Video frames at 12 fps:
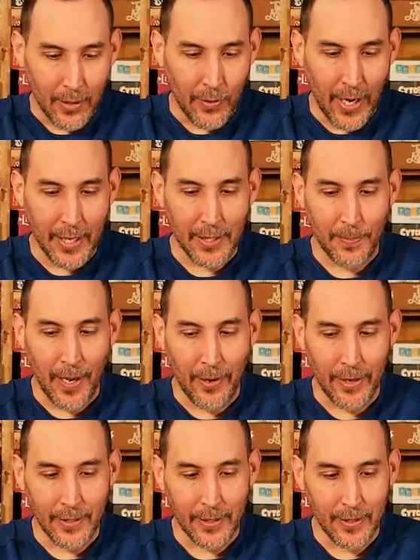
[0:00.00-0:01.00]
great
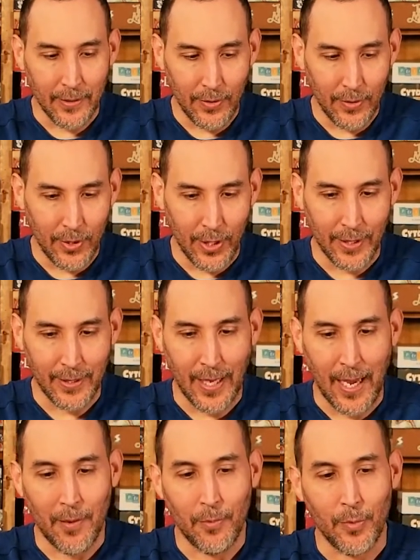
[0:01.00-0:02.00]
experience just
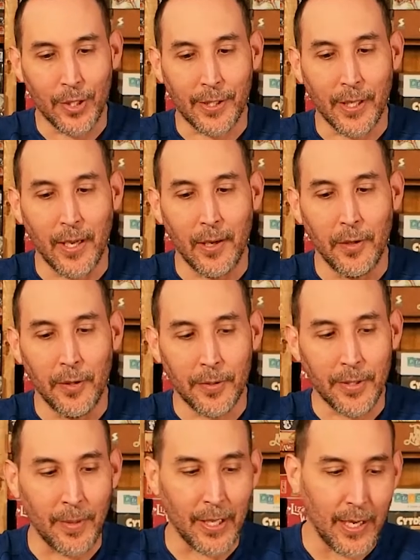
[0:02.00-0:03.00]
uh, wish that uh,
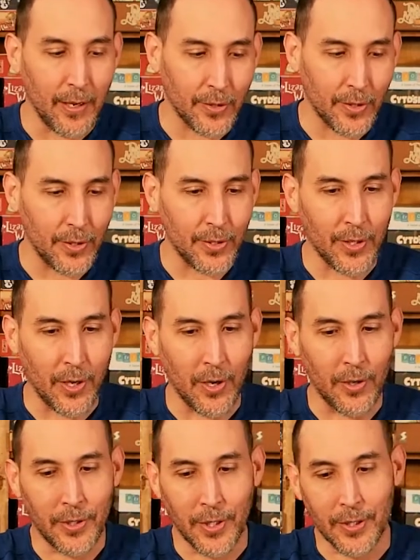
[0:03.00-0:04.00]
some of the characters
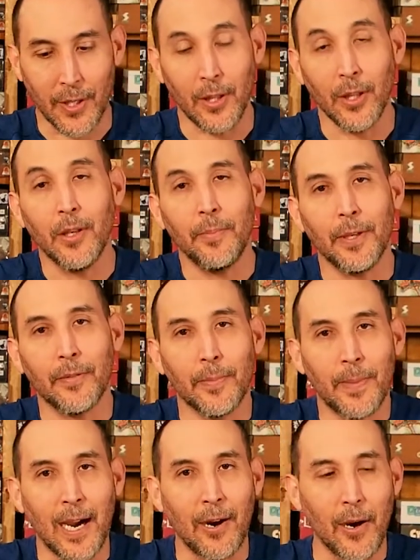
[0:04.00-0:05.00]
are just a little bit
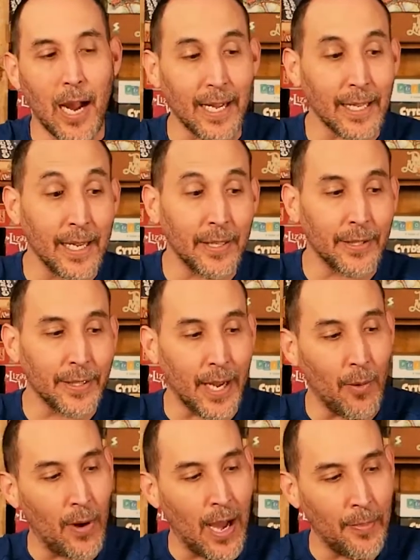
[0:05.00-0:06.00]
overpowered. I can
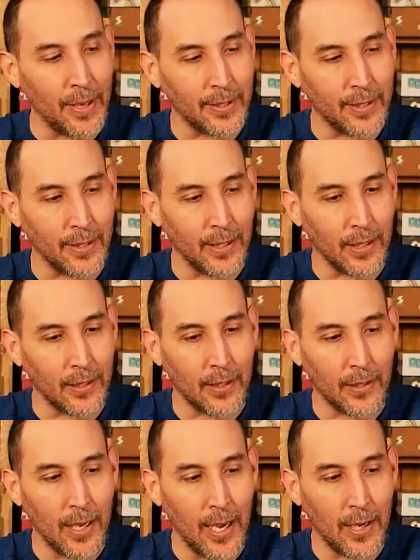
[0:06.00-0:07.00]
understand why because of the
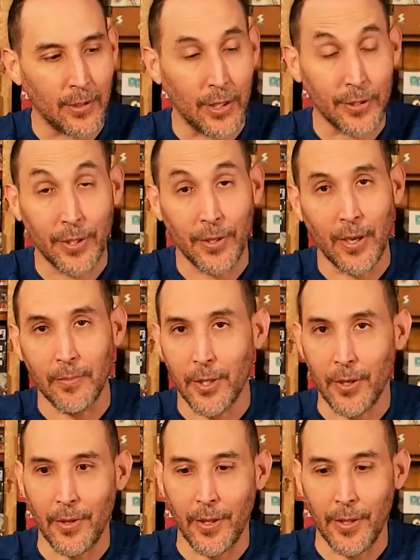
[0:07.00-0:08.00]
uh, cartoon. I'm
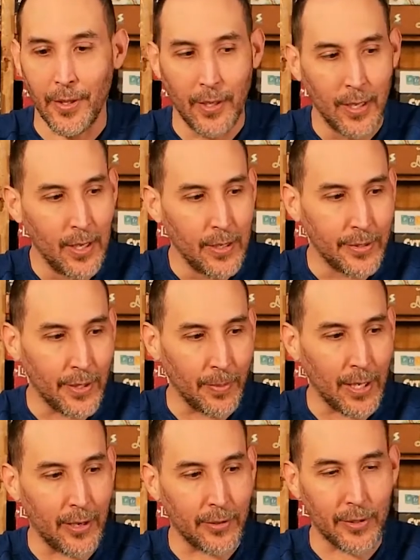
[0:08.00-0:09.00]
sure that some
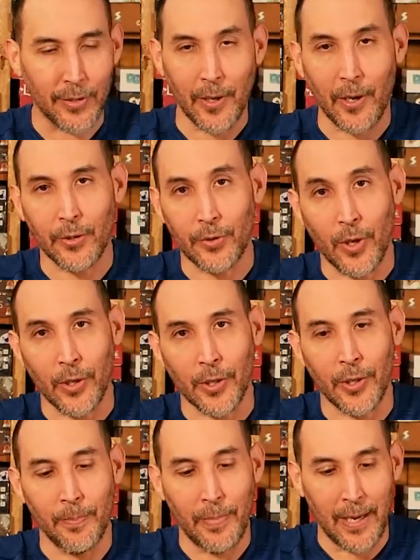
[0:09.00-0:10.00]
characters are
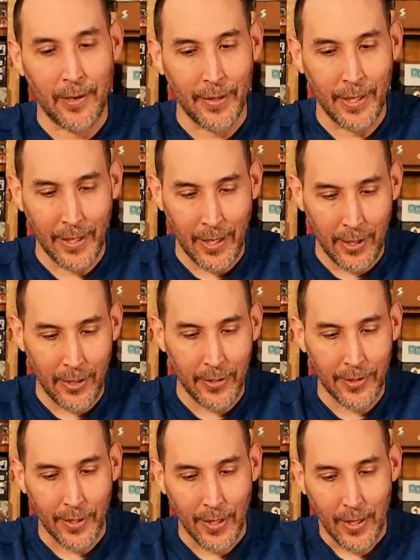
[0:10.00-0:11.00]
stronger and better than
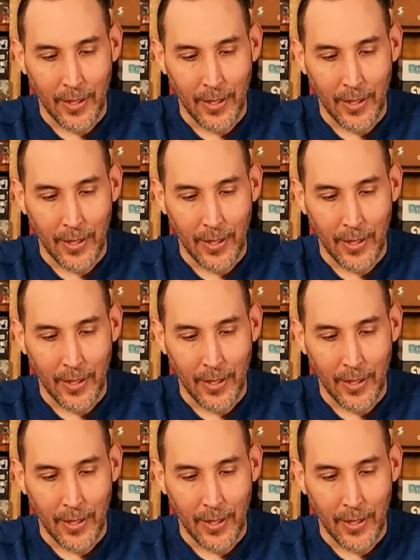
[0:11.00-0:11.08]
others,